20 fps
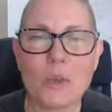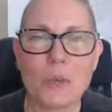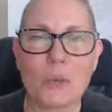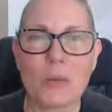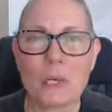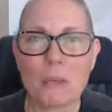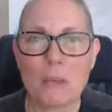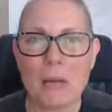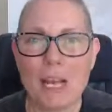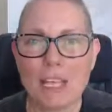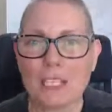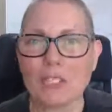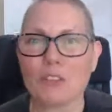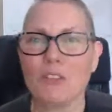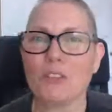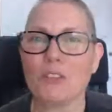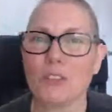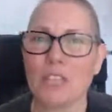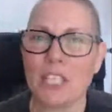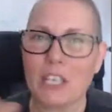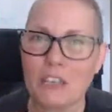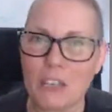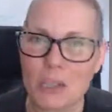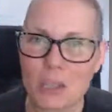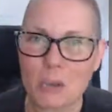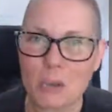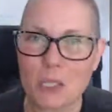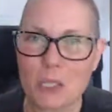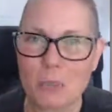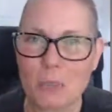the word masterful, even
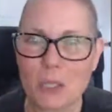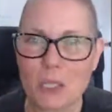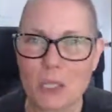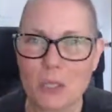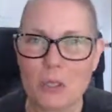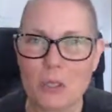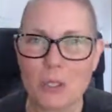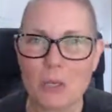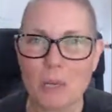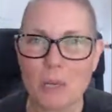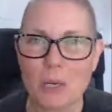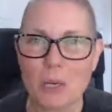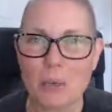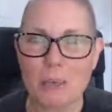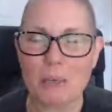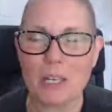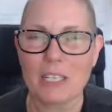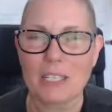though it's been used about me.